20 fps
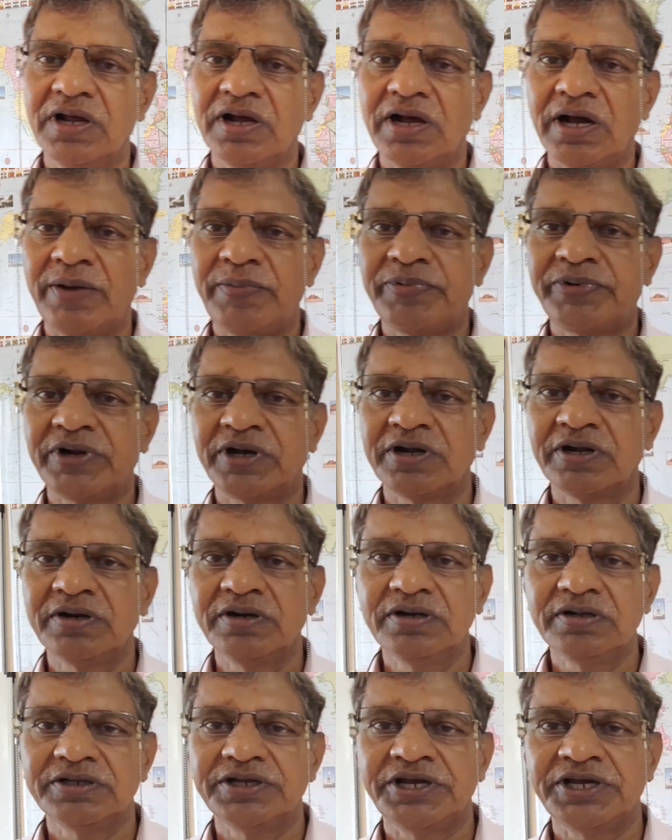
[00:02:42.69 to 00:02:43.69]
after
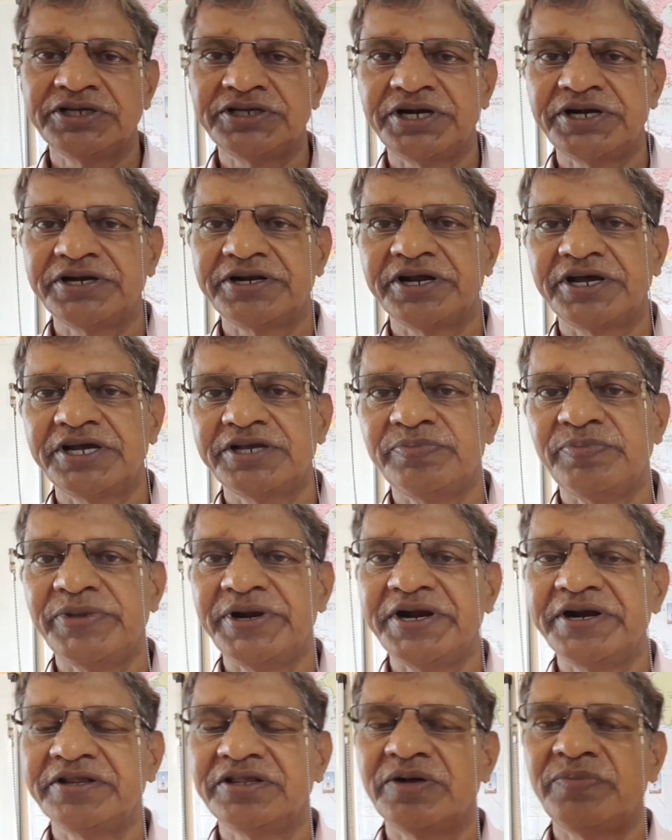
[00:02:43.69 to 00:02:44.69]
agent has
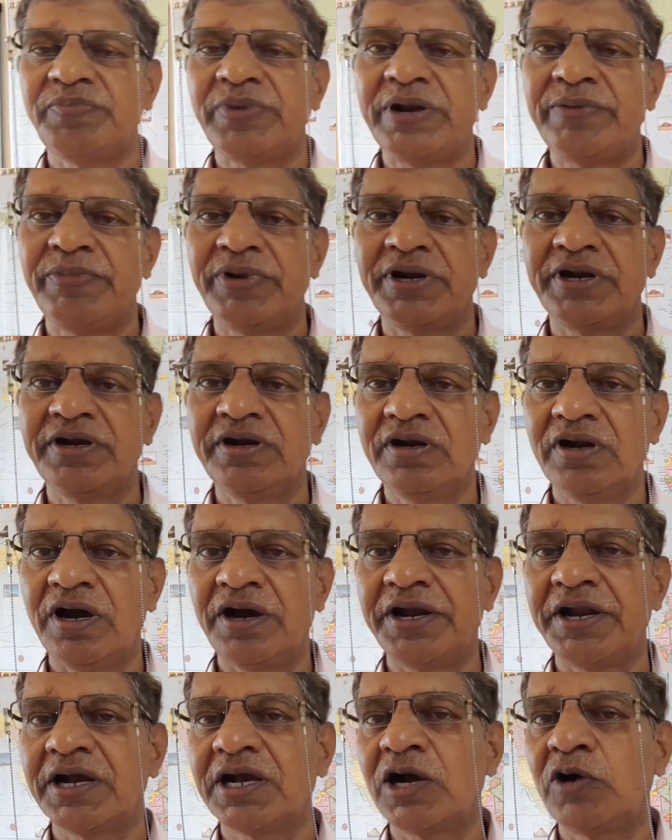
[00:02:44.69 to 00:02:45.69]
made the payment
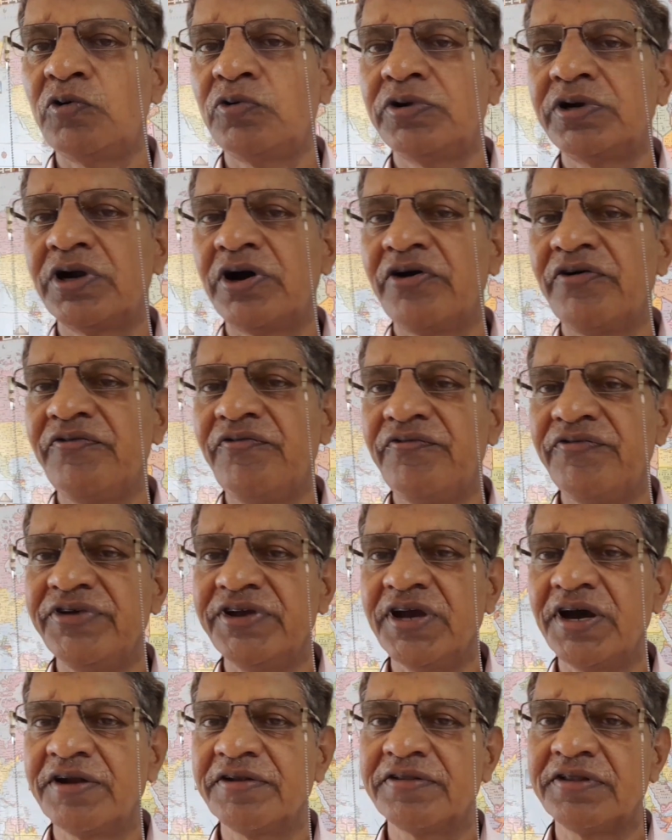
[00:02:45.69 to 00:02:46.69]
on account of
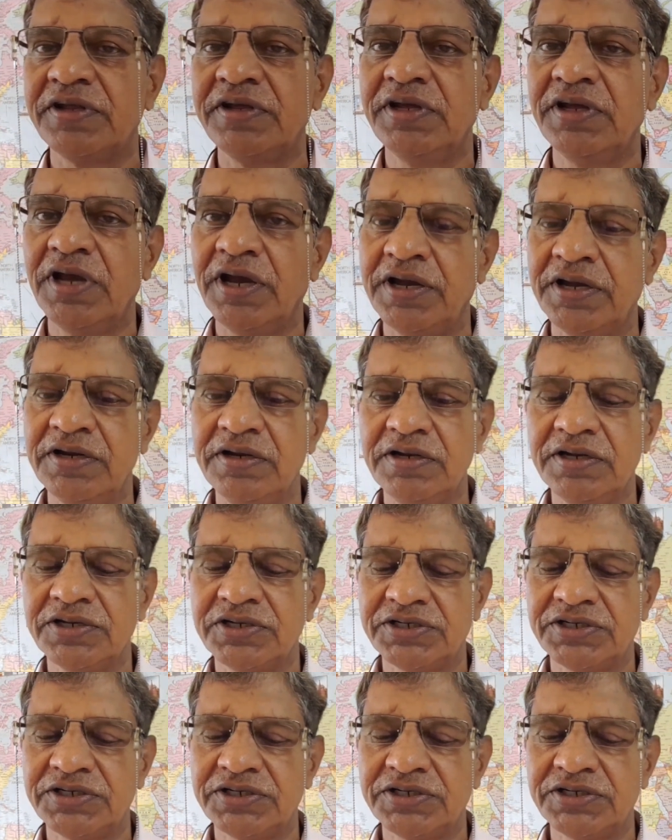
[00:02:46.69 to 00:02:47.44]
VRC and